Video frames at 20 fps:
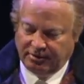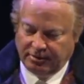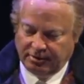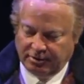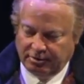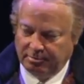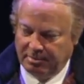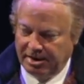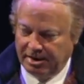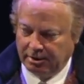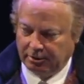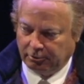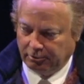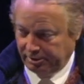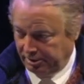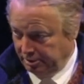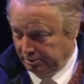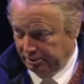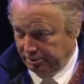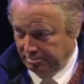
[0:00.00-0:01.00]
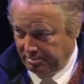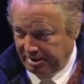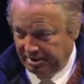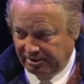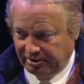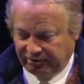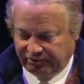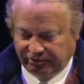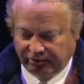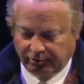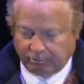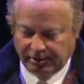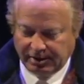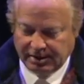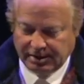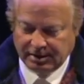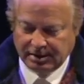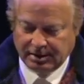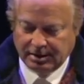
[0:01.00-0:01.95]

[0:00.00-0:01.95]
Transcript: You may agree or you may disagree.